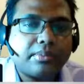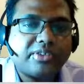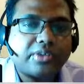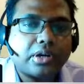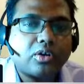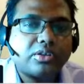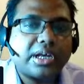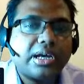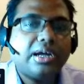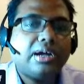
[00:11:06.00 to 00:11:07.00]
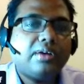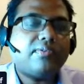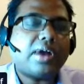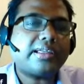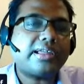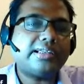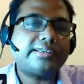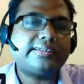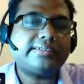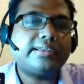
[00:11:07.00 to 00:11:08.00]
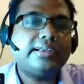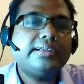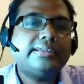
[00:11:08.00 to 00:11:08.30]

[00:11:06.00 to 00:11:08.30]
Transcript: measured on the vertical axis.